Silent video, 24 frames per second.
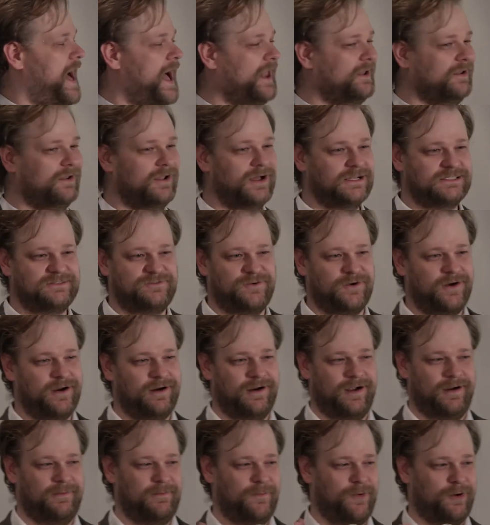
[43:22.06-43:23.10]
I looked
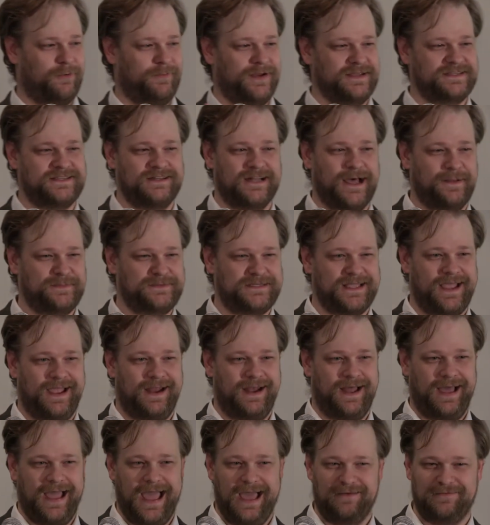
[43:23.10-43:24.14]
for a more recent
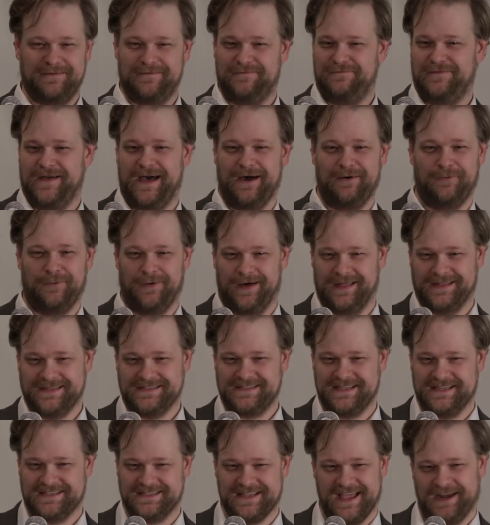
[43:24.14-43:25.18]
update. I haven't found
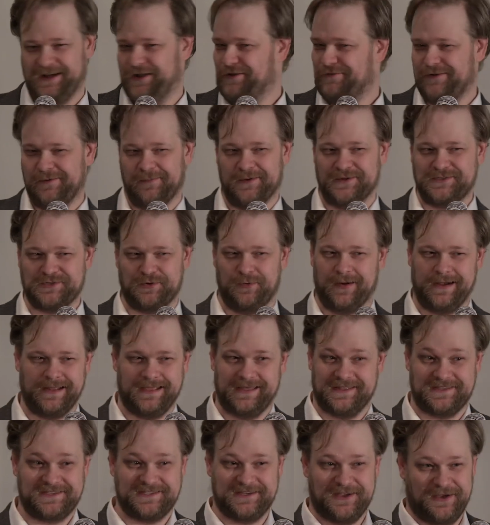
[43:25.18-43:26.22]
one since like November
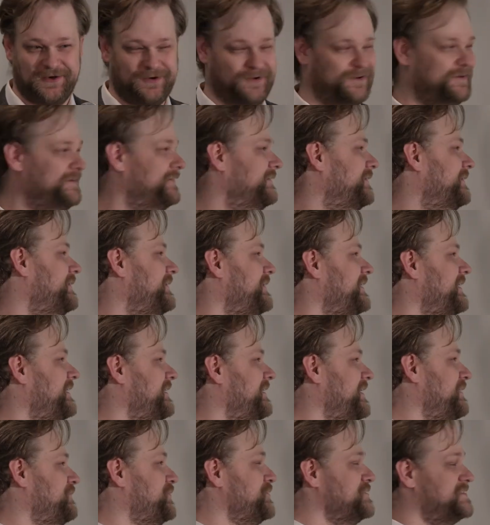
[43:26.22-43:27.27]
20th. So
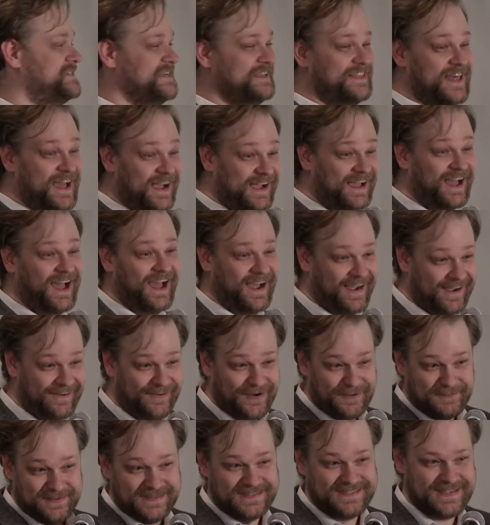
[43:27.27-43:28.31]
if you see that guy, go
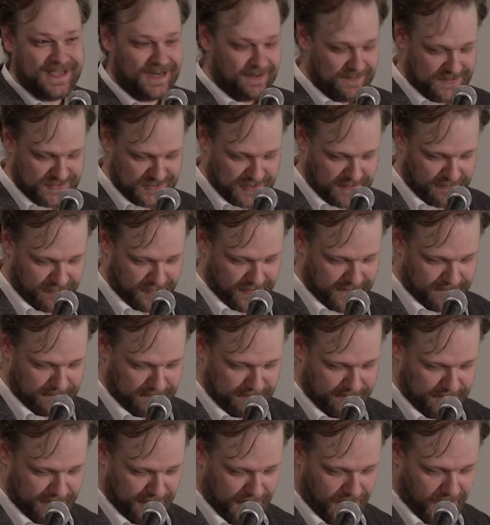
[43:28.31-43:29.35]
up and tell him Trump won.